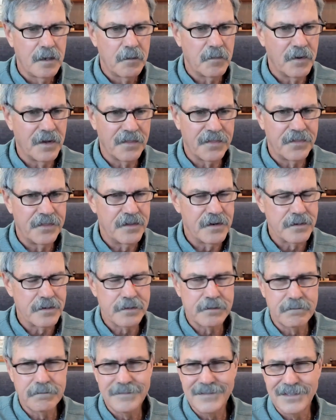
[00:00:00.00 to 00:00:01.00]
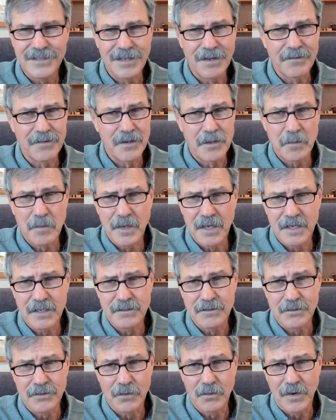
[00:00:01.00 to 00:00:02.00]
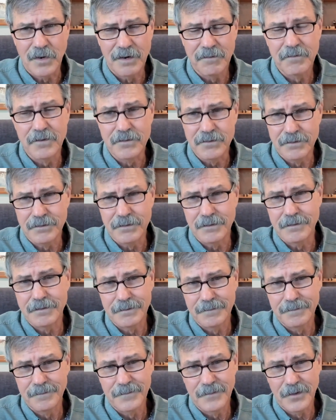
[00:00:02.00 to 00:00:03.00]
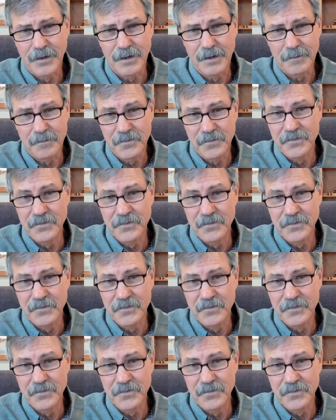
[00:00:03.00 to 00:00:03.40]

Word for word: But there's 70 pages of references um,